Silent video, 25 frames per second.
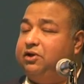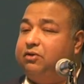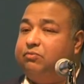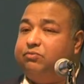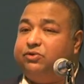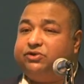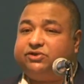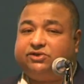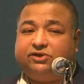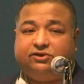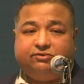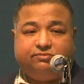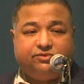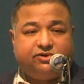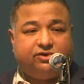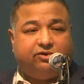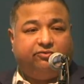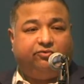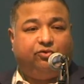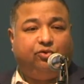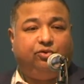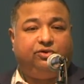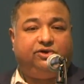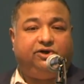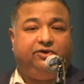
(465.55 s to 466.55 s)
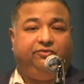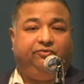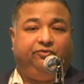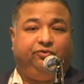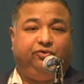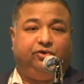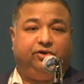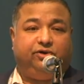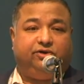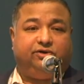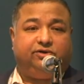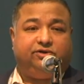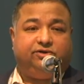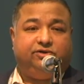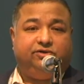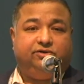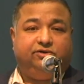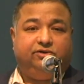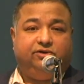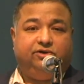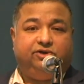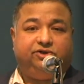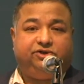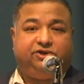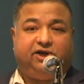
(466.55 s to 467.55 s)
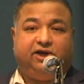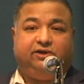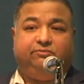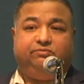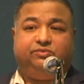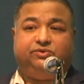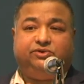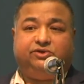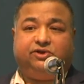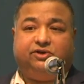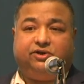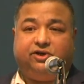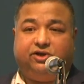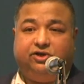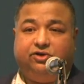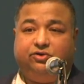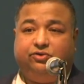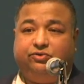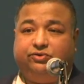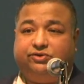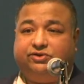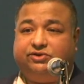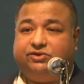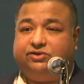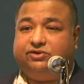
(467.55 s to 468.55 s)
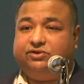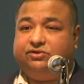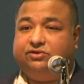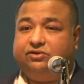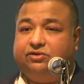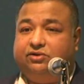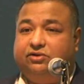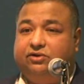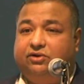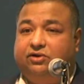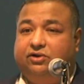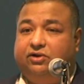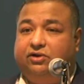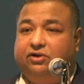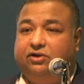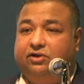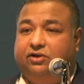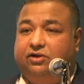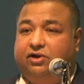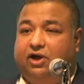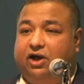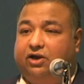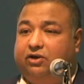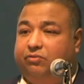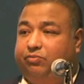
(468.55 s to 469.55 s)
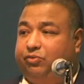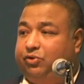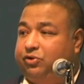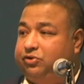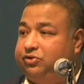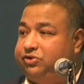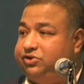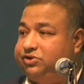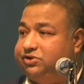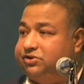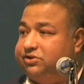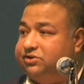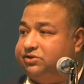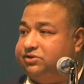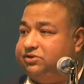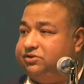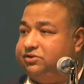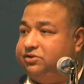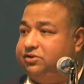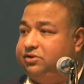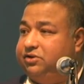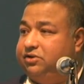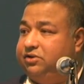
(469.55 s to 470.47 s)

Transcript: Muslims of all different shapes and hues and approaches.